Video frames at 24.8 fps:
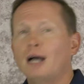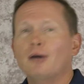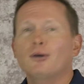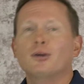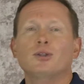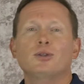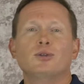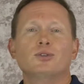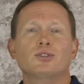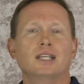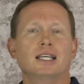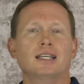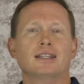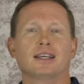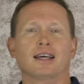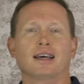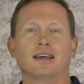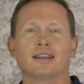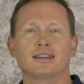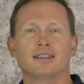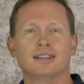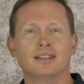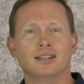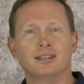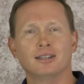can you say
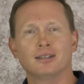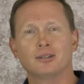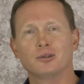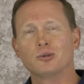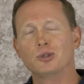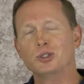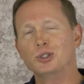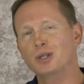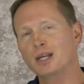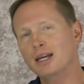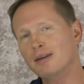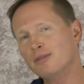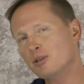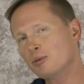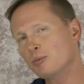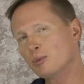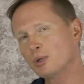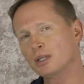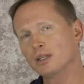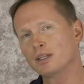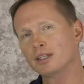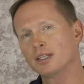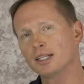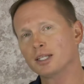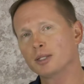that? When you have the
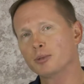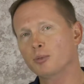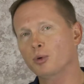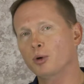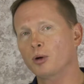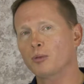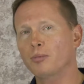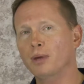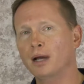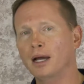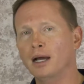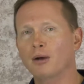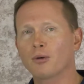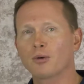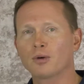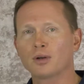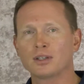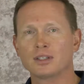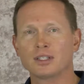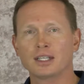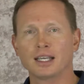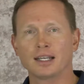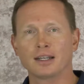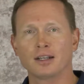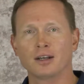ability to put power and
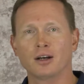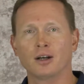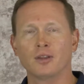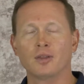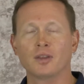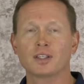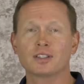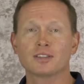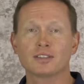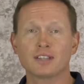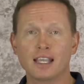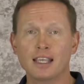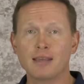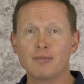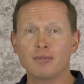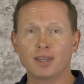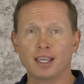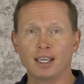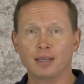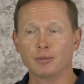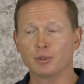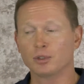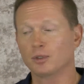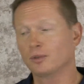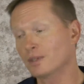data on the same
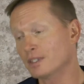cable